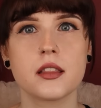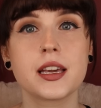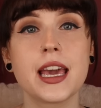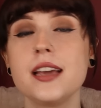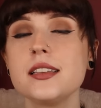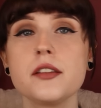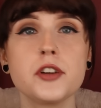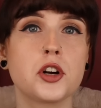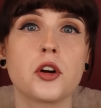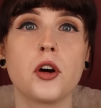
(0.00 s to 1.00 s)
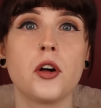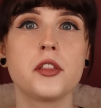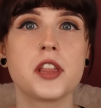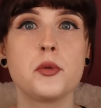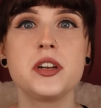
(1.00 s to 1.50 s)
The case of a girl
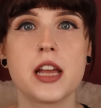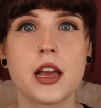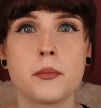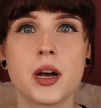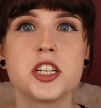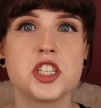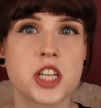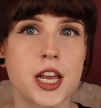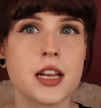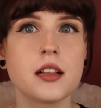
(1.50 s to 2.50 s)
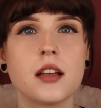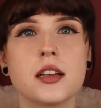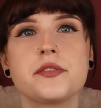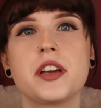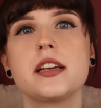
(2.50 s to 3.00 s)
they would name Jane
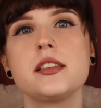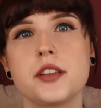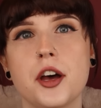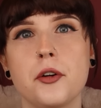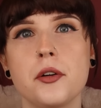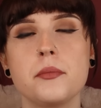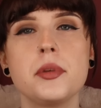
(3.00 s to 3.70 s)
Las Vegas Doe,